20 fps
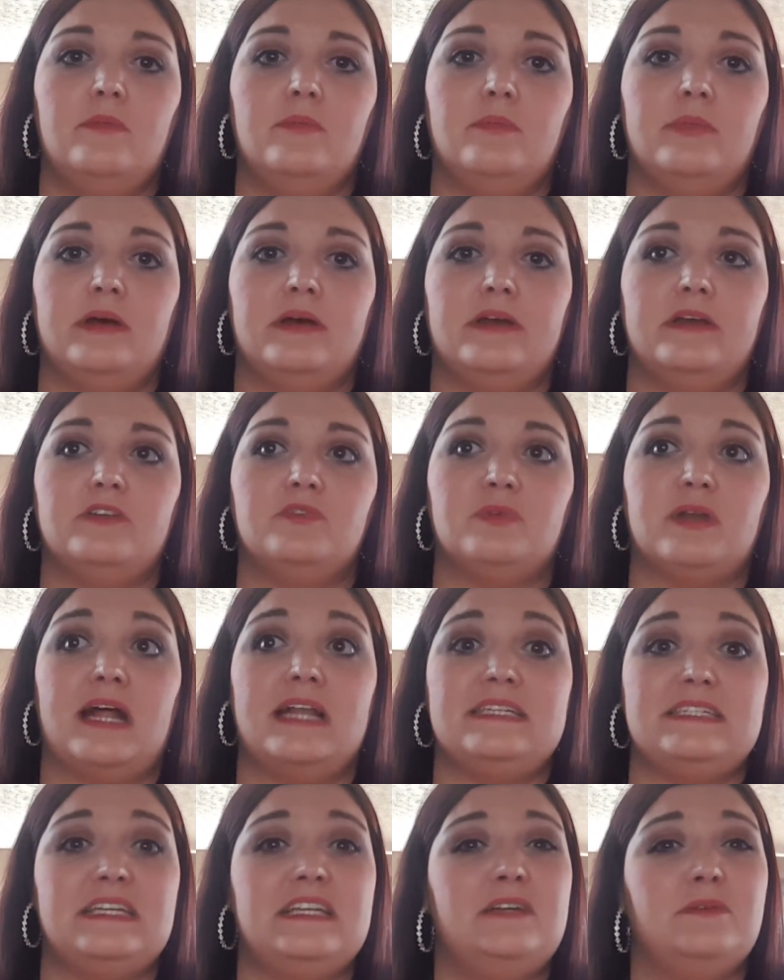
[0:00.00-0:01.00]
But when I
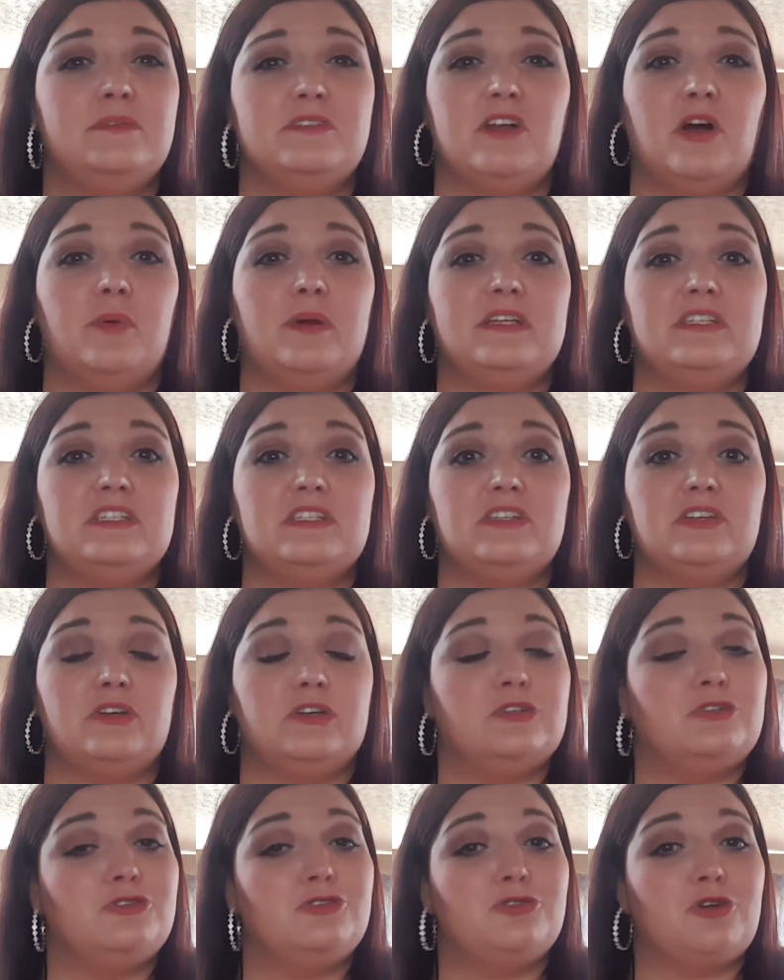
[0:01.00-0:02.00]
did, it was always
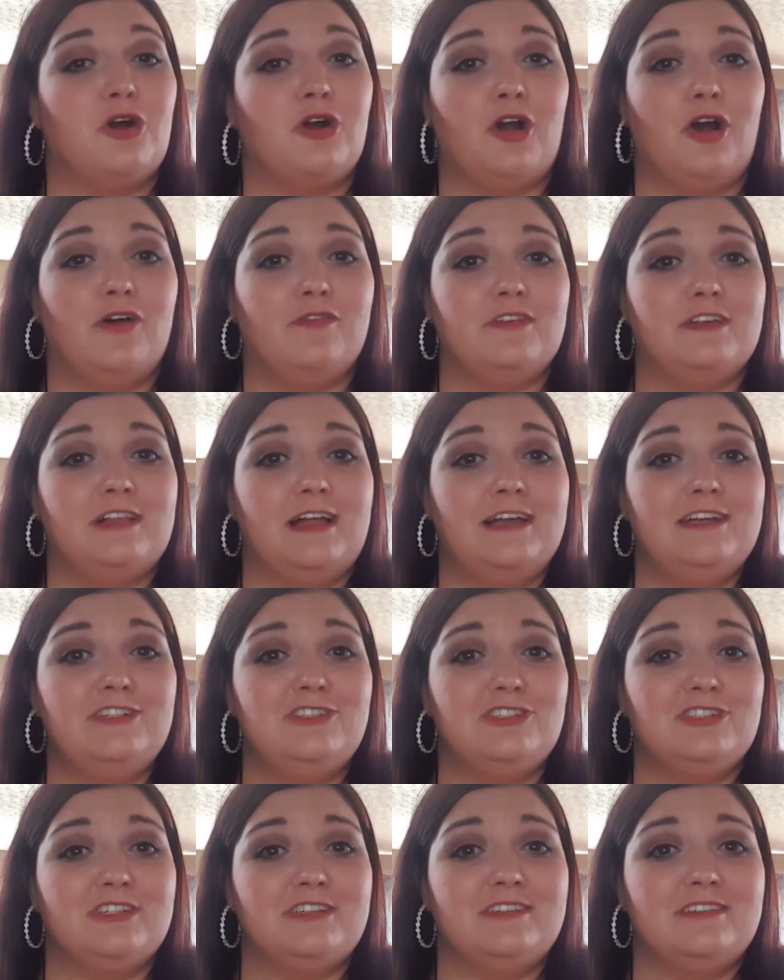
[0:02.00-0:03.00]
good, strong
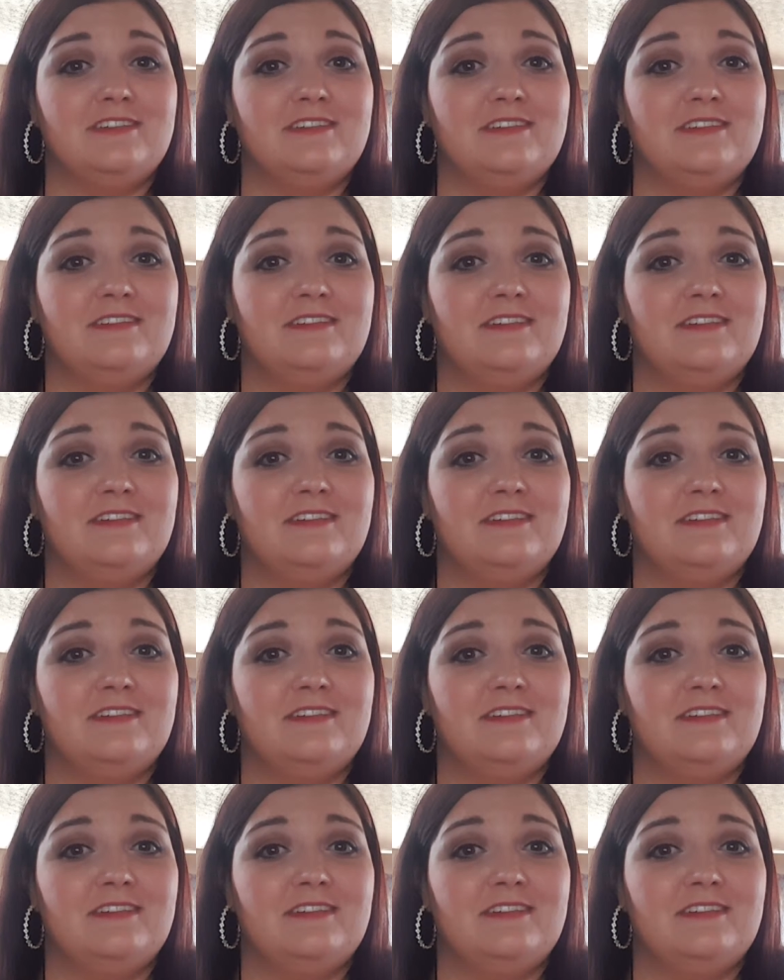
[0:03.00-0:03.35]
ovulation.